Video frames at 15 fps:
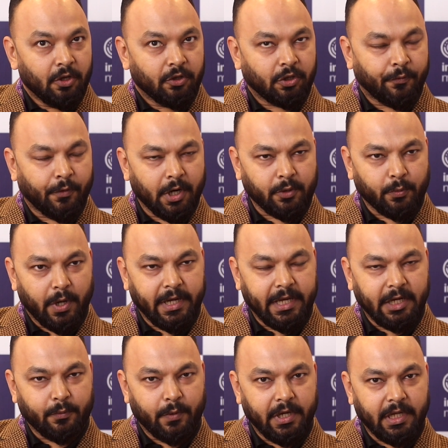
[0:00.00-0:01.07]
So, for
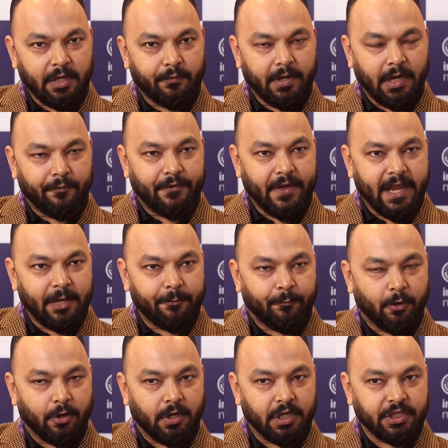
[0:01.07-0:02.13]
2020, we are very
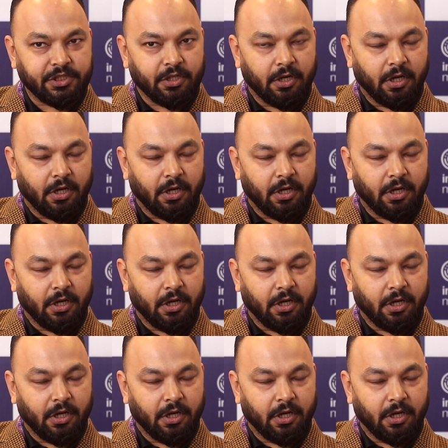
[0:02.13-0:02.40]
focused